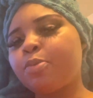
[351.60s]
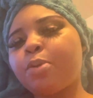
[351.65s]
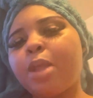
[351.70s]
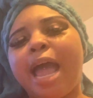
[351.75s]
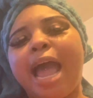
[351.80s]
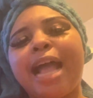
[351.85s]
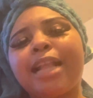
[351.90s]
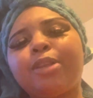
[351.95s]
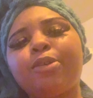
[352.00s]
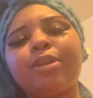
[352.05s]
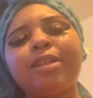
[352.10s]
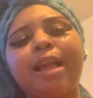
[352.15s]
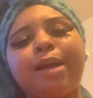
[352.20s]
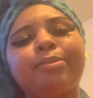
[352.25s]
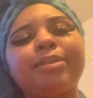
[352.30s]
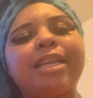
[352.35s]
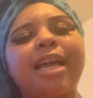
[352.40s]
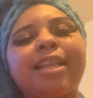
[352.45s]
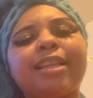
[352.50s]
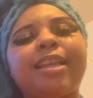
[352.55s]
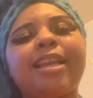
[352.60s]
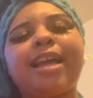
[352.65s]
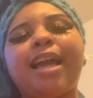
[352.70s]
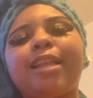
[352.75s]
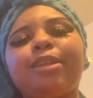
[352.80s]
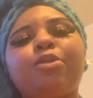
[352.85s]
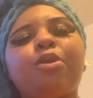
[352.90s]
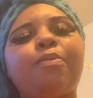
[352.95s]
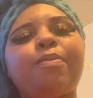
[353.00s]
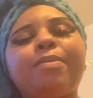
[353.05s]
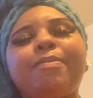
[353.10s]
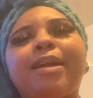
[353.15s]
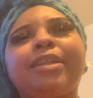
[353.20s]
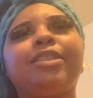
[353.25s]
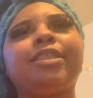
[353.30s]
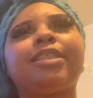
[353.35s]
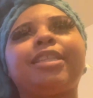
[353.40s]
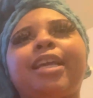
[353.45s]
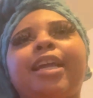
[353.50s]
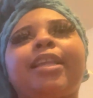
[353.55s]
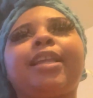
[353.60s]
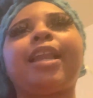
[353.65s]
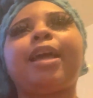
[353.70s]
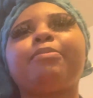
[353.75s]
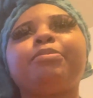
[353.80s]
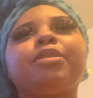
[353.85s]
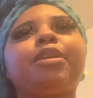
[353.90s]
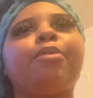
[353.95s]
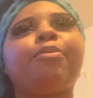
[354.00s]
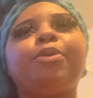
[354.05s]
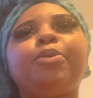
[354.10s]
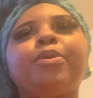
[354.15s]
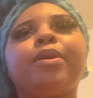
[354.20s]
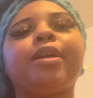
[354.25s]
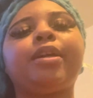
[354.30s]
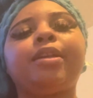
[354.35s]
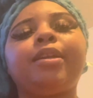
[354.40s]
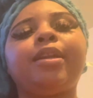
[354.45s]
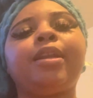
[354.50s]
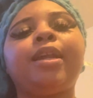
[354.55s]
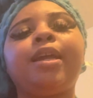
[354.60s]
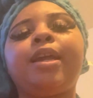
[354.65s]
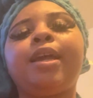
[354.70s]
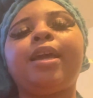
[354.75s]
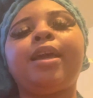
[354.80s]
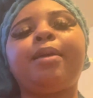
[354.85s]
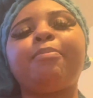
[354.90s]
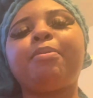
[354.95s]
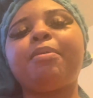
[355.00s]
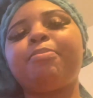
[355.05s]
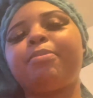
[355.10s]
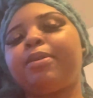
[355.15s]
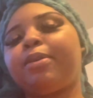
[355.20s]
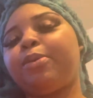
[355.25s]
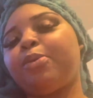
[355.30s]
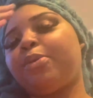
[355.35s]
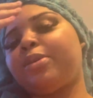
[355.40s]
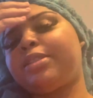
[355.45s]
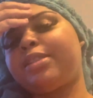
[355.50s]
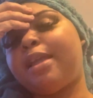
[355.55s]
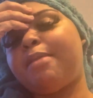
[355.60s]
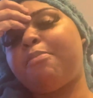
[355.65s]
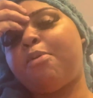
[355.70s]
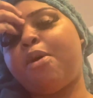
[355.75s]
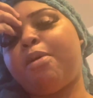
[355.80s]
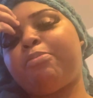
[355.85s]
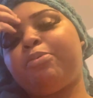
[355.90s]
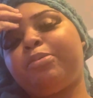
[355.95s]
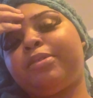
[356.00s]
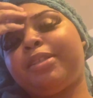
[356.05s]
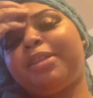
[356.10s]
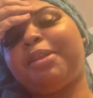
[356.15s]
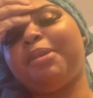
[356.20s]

I thought that was our thing. I thought we watched it together. Like what's going on? People done lost their marbles this